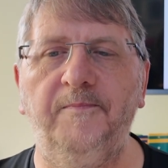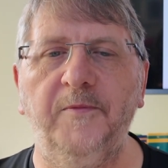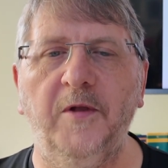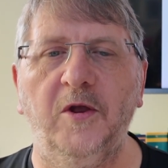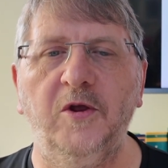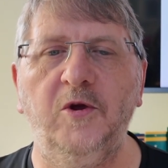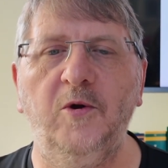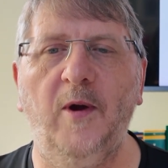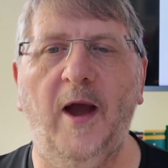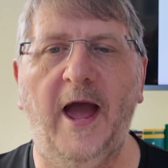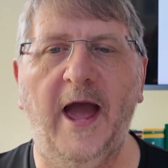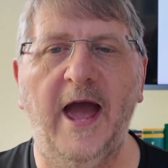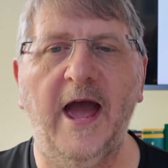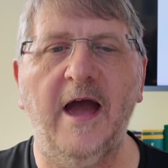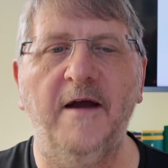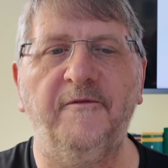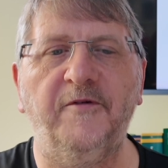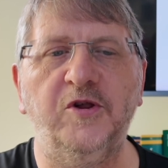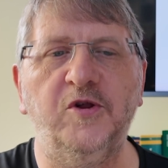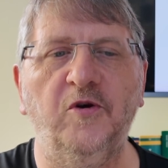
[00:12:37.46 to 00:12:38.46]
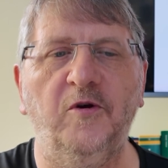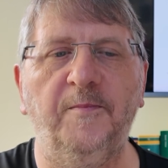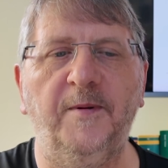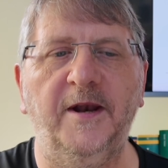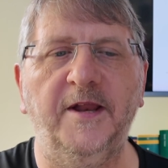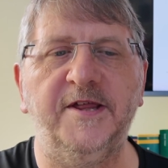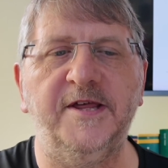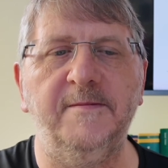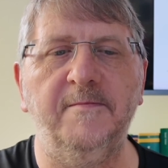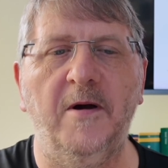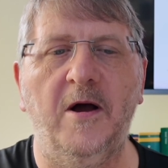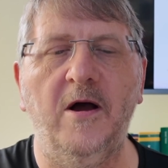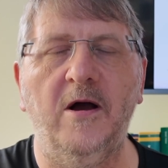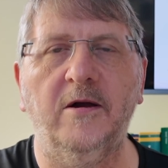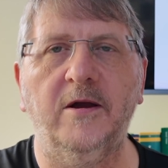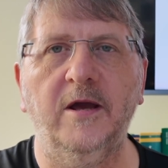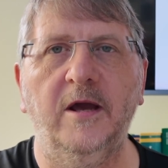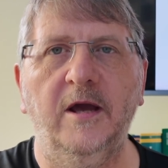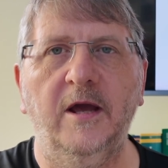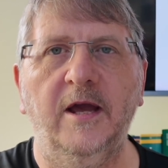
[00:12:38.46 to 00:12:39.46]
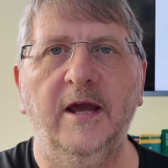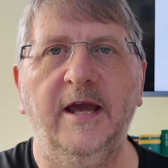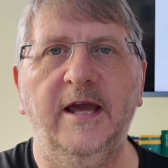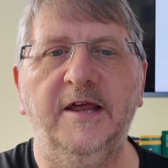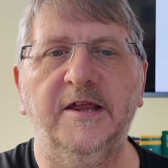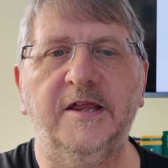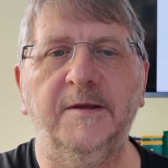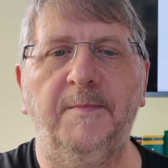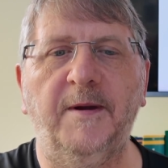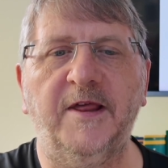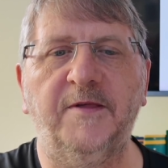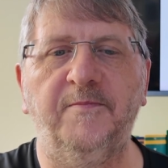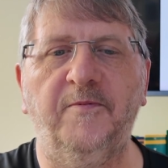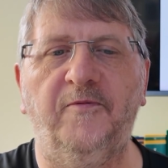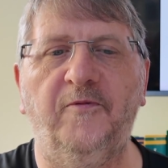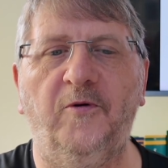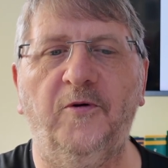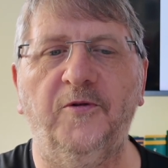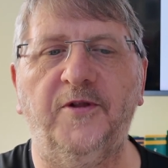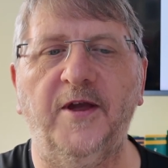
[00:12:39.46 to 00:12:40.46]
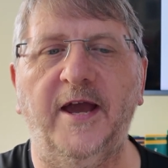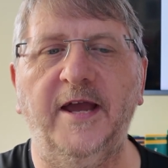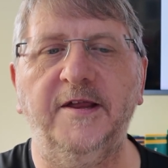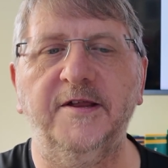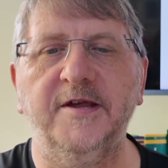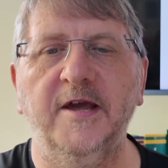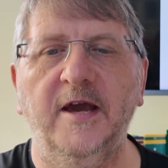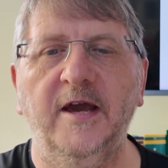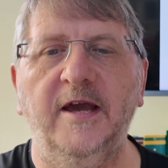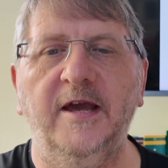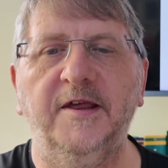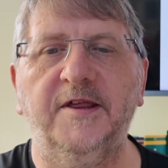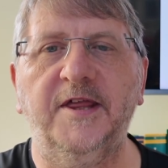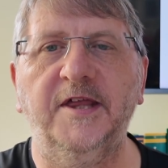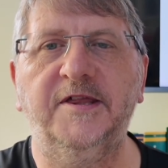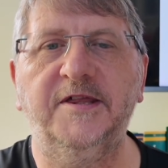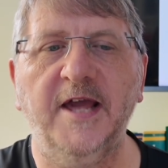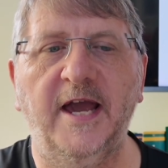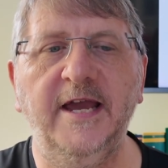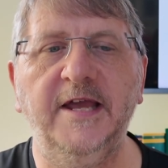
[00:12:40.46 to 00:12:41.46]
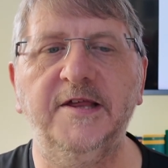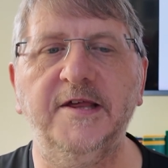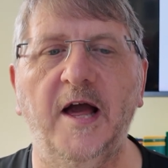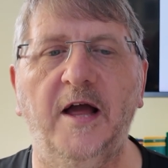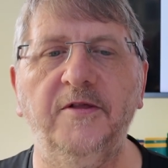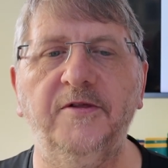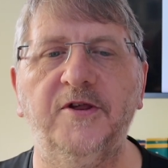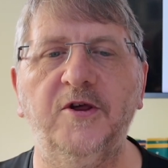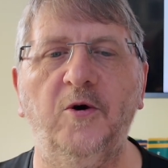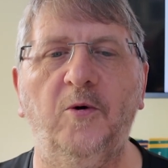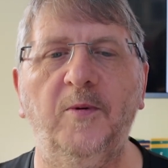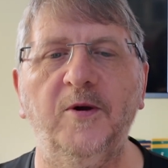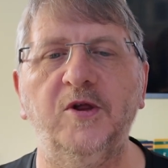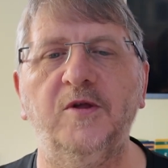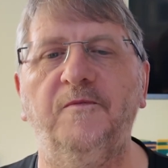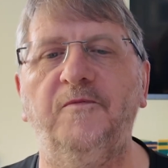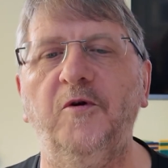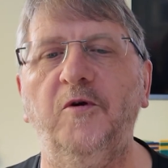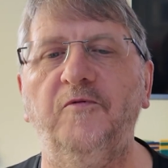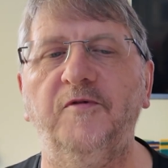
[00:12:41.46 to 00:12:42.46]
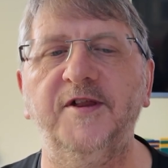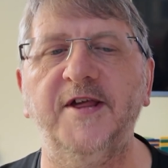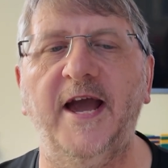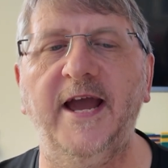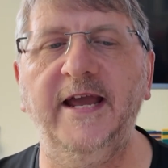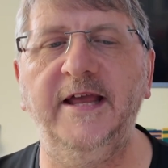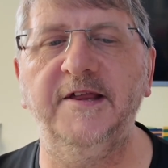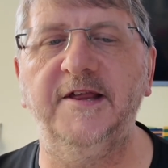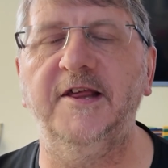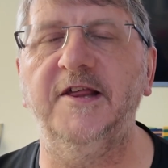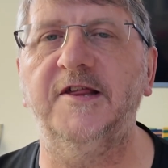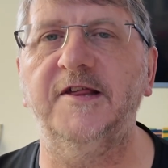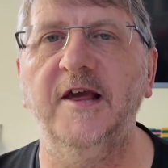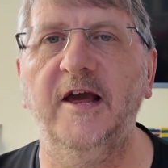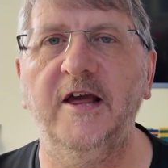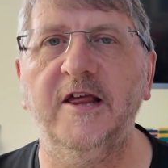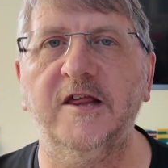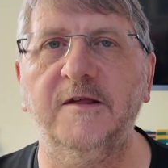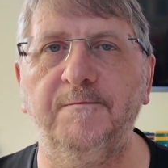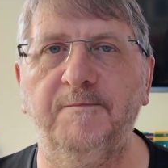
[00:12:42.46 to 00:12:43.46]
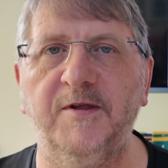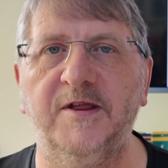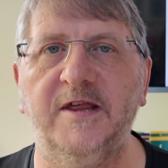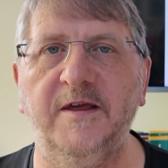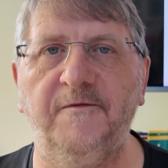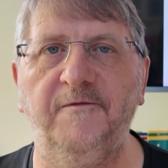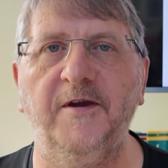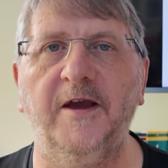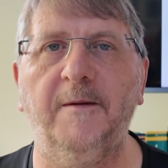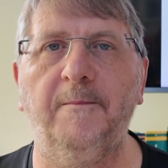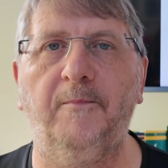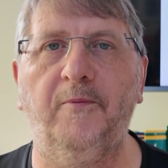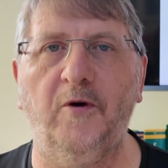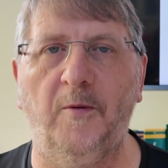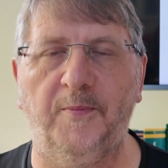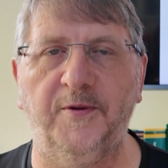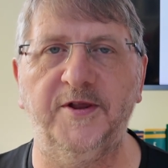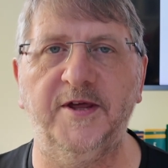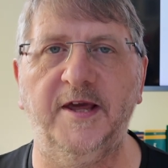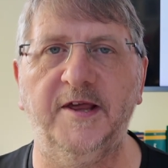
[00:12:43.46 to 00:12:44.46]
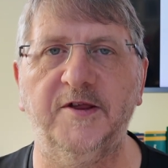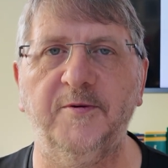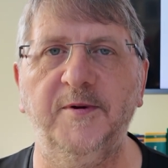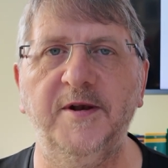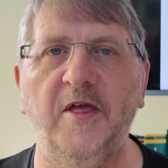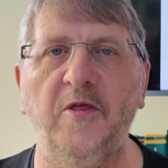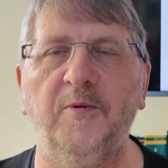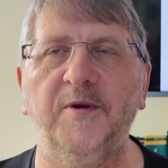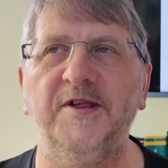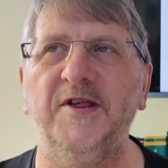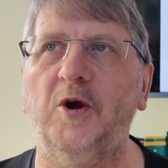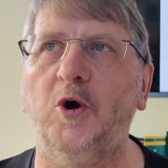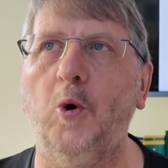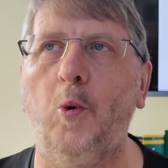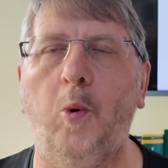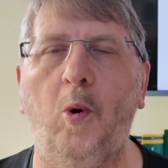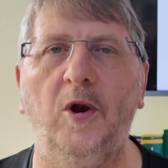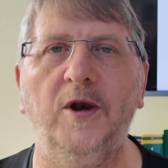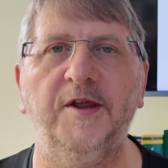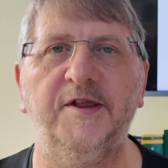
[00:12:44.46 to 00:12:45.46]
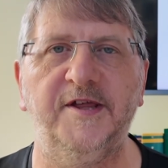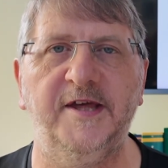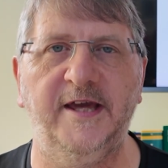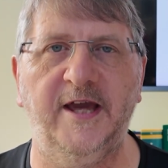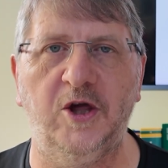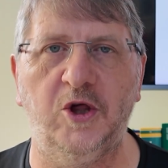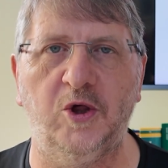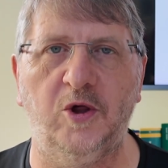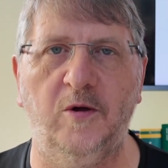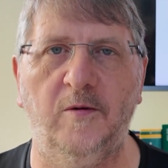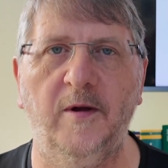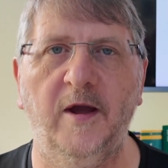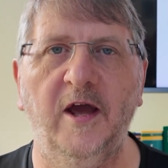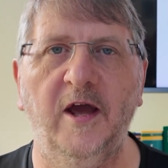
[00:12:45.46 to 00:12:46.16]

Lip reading: you have a durability mark is the best before date. It's the date until which the food retains its specific properties. So in other words, it's a quality issue.